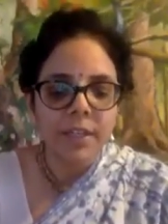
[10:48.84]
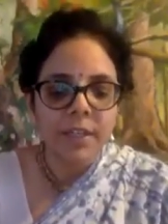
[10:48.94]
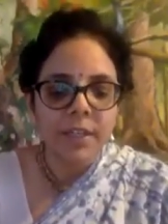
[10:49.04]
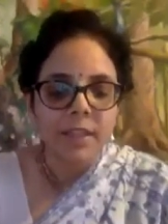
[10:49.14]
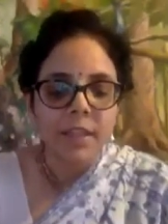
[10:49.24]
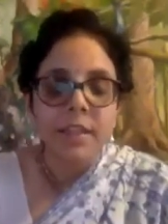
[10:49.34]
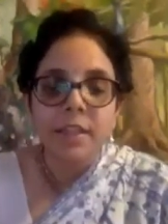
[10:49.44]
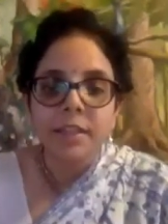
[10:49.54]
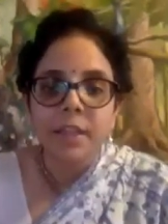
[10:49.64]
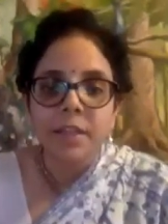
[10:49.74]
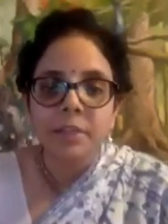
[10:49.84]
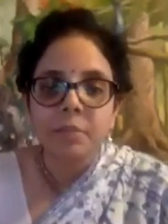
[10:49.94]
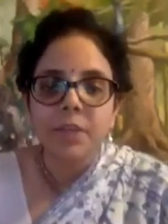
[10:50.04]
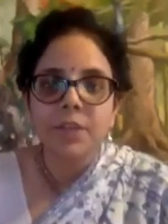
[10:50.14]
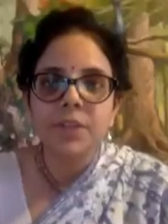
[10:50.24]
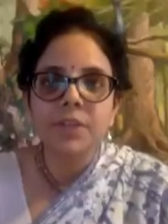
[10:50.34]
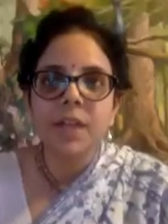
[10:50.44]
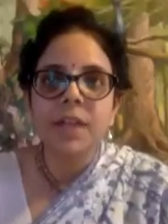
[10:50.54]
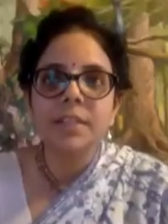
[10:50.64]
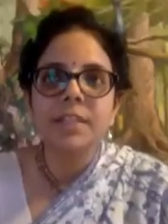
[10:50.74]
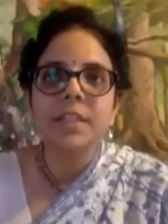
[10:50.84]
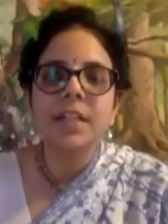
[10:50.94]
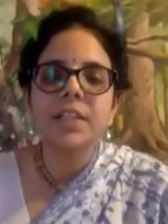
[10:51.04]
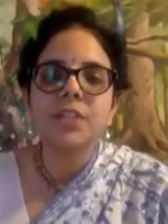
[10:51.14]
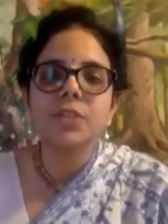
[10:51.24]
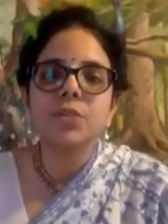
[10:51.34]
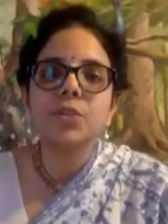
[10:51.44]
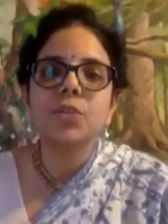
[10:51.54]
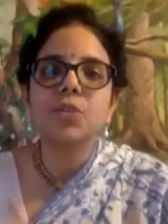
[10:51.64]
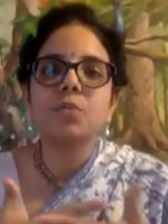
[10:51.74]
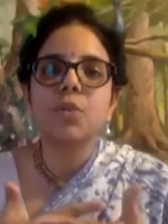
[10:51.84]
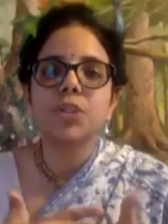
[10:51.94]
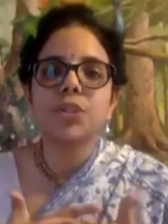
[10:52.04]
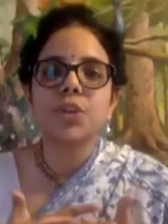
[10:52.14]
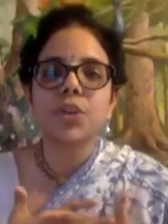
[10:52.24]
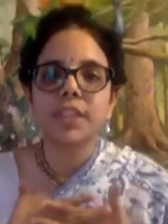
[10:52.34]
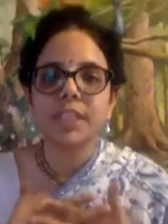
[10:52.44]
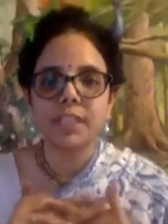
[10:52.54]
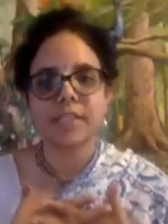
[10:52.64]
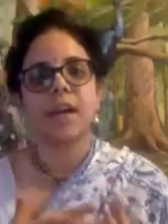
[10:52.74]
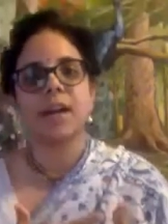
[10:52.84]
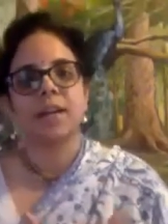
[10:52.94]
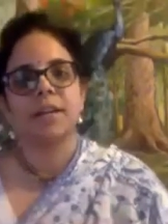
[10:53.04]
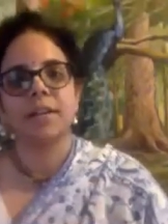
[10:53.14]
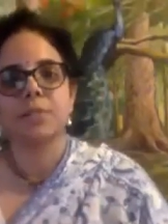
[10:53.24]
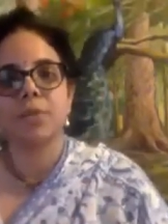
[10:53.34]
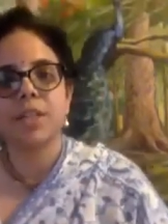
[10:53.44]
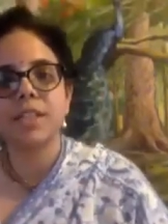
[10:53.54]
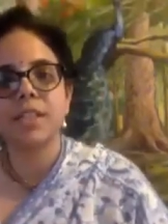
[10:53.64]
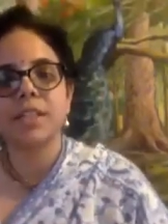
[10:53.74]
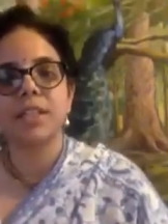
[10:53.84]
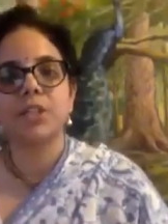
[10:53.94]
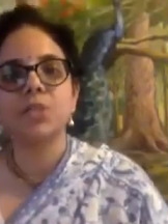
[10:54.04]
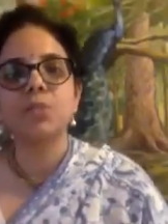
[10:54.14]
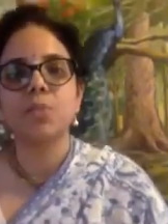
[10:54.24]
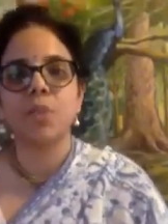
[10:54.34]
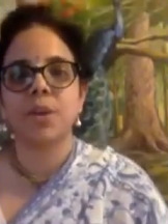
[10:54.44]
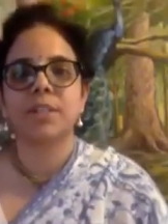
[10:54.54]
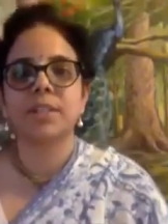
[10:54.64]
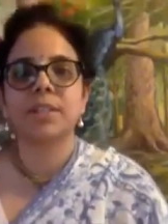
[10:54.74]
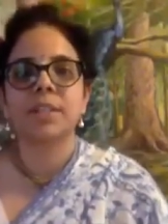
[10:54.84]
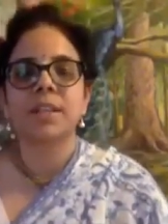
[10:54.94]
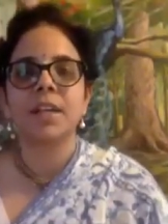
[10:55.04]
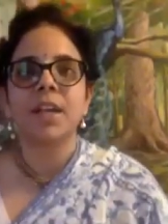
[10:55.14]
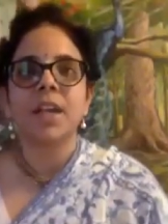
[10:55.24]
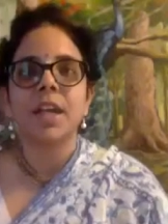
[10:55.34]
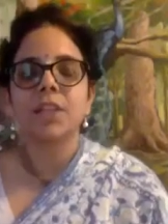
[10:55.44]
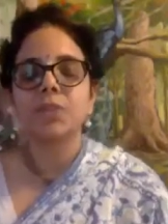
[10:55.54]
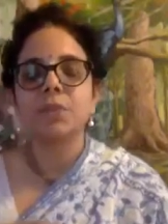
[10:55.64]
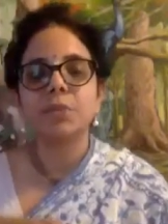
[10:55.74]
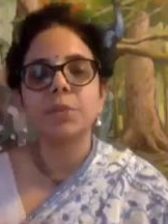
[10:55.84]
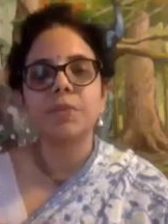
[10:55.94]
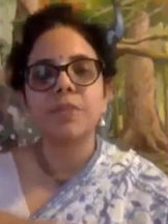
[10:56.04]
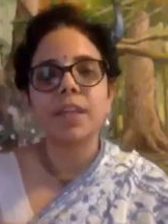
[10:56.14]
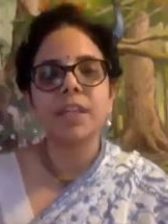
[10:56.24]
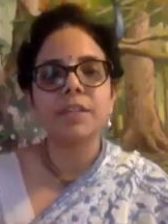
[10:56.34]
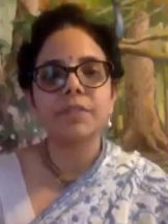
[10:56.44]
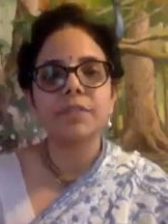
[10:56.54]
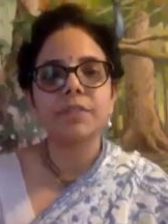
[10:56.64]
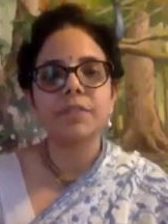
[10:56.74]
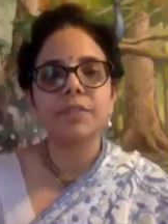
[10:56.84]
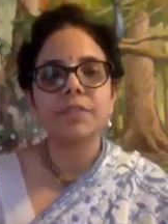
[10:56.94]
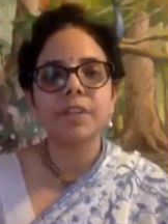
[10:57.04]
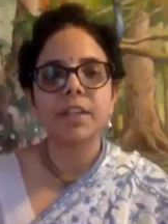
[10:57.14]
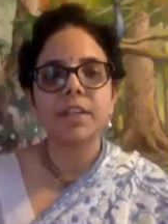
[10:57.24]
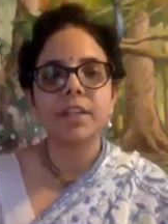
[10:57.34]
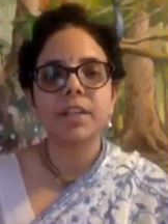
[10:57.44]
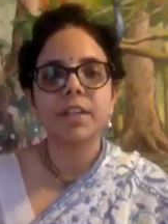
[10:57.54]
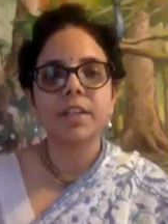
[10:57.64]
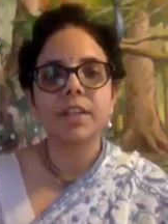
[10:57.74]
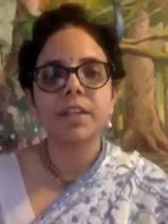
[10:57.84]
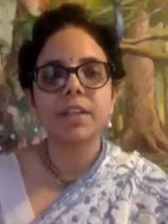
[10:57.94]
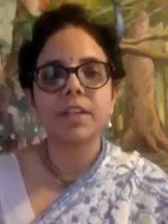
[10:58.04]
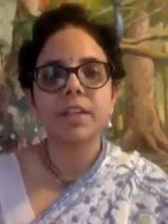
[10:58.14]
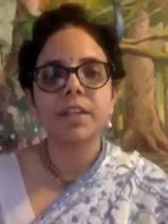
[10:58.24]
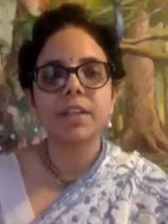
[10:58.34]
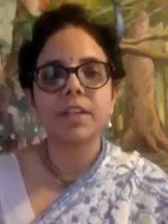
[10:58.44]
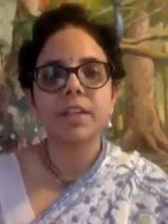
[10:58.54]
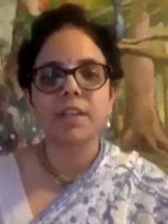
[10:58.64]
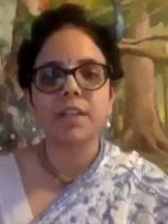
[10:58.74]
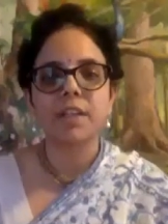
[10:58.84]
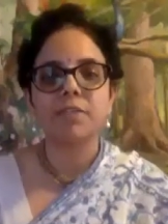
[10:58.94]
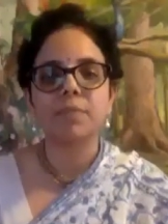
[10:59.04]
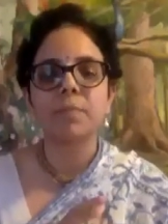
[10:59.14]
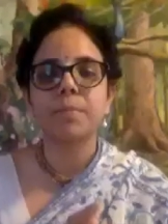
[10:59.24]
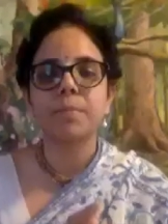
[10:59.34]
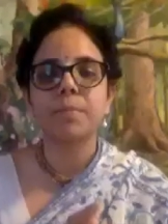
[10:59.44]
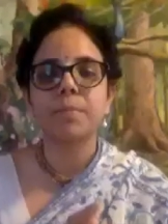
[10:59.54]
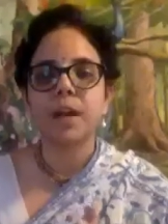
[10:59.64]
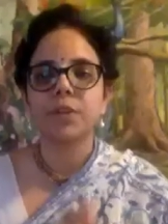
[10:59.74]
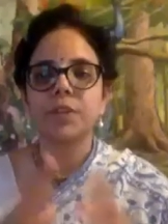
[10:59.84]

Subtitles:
then because until unless you don't know what your needs are, what is it that you want, it will be very difficult to see yourself being part of the bigger community.